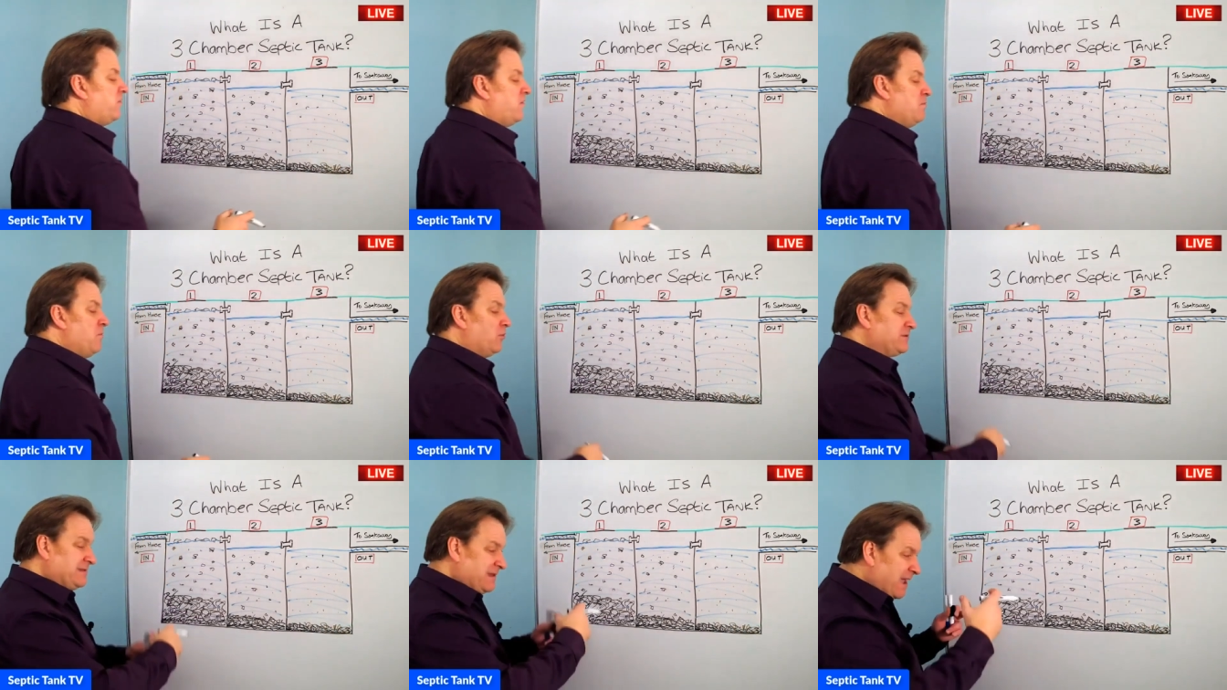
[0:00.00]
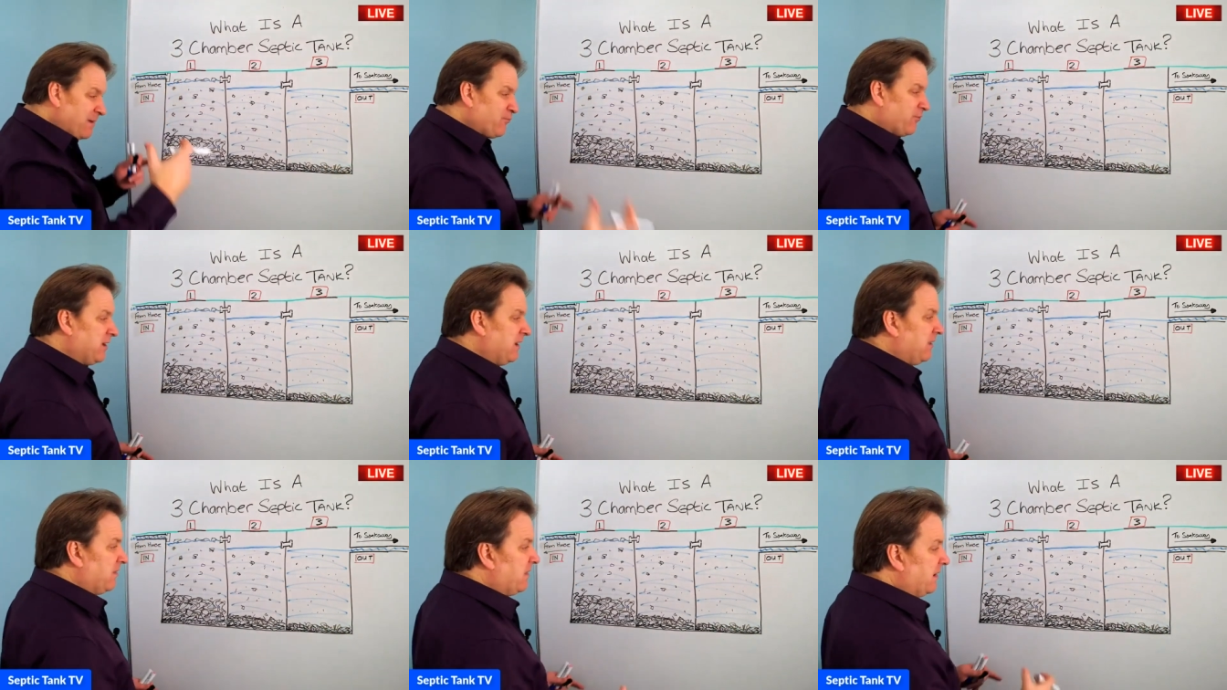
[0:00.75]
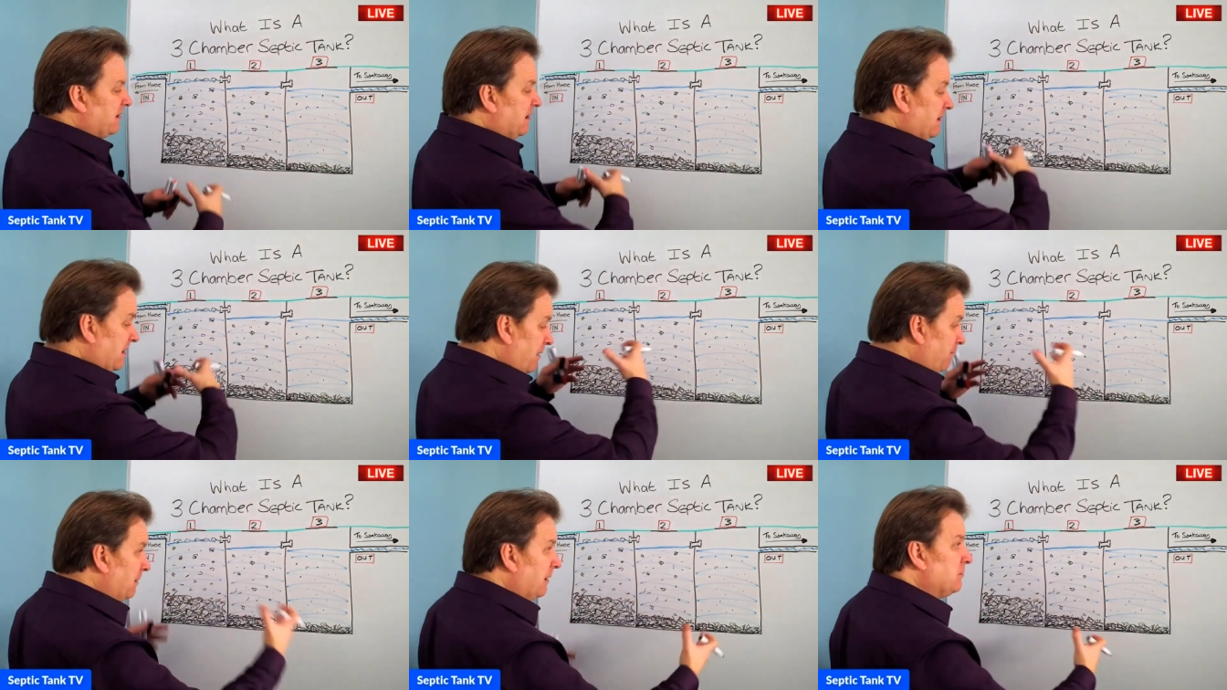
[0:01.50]
the more debris that can
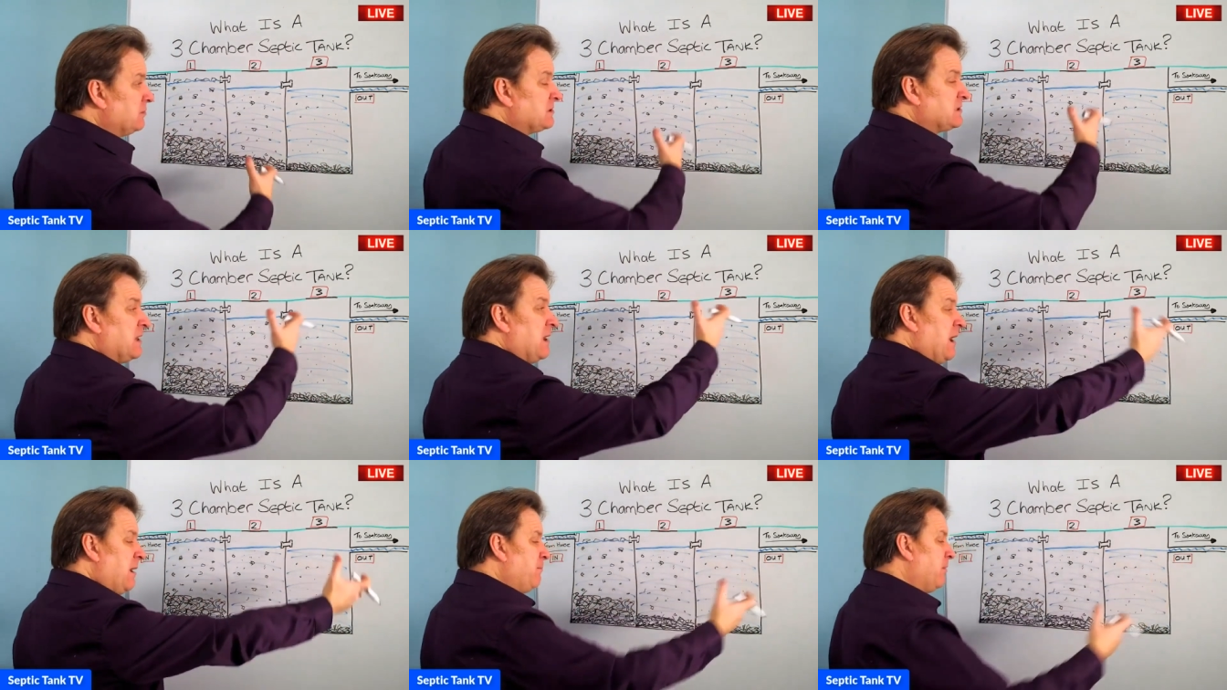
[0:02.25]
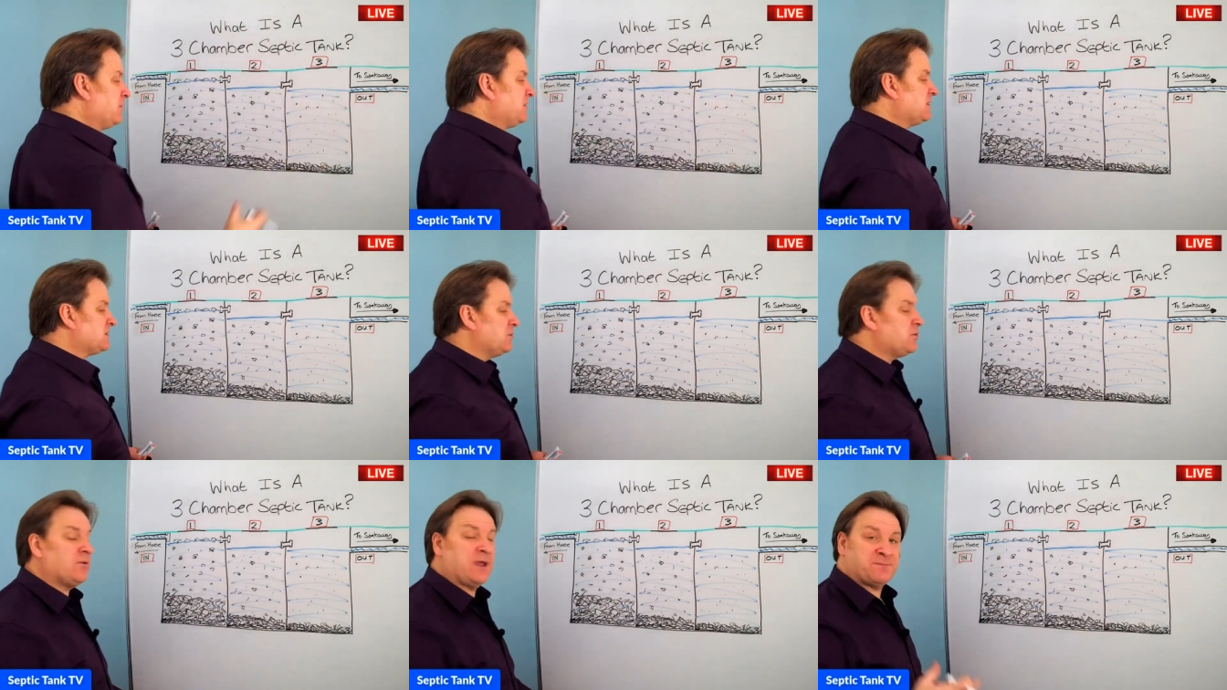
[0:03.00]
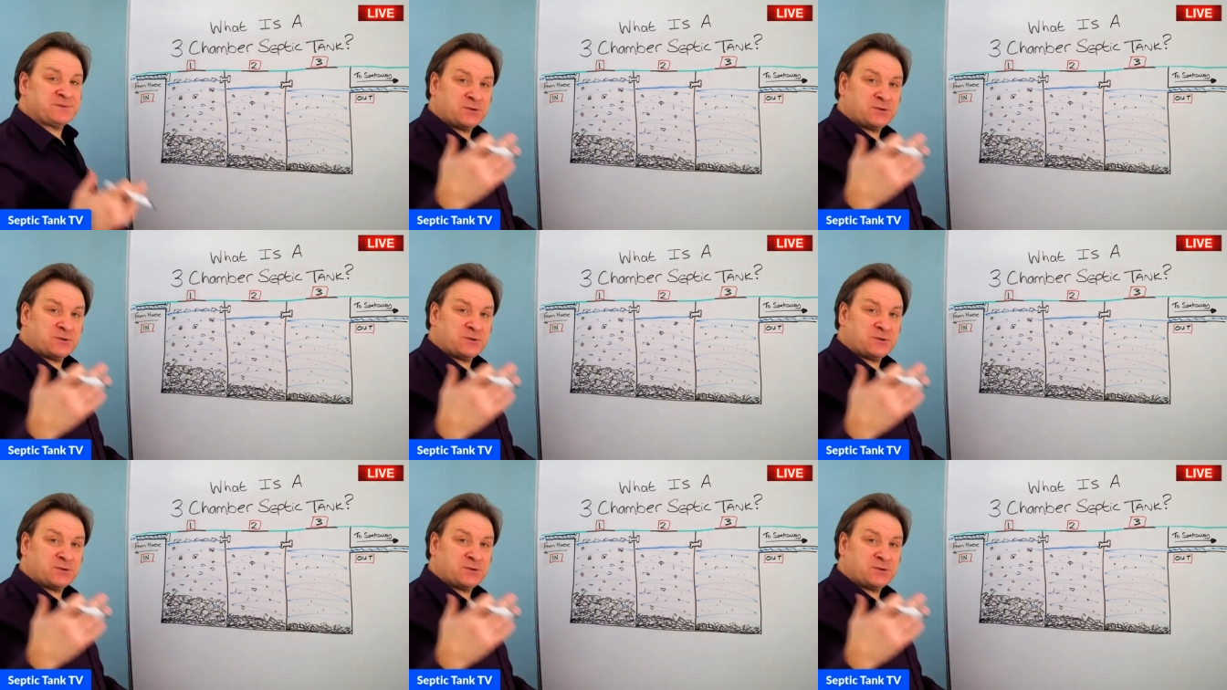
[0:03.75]
come loose and block your soakaway up.